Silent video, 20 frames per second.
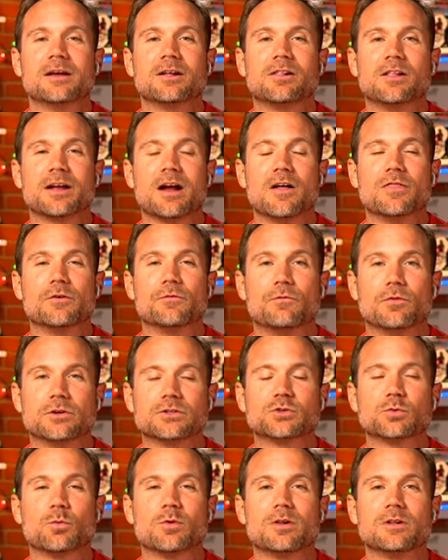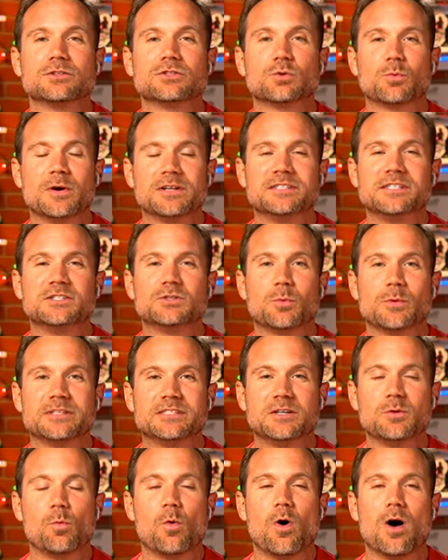Click on the virtual
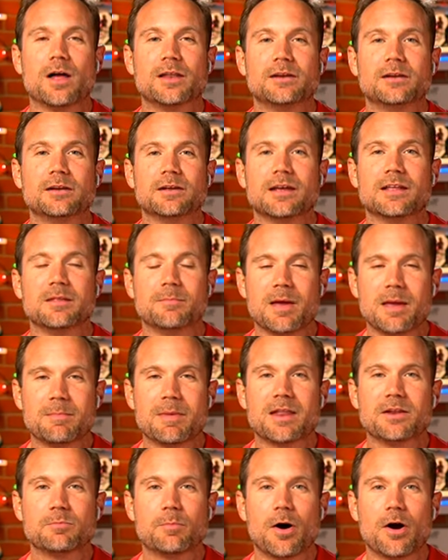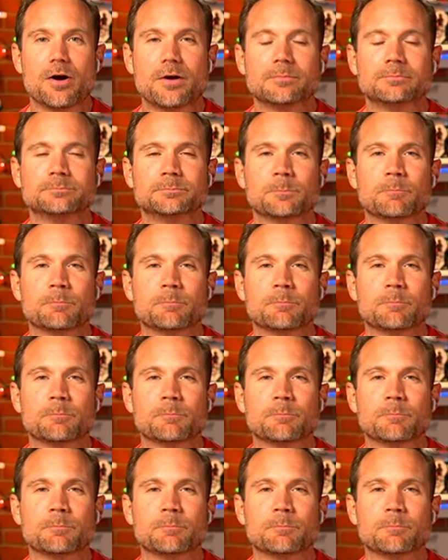2021 in the main menu bar,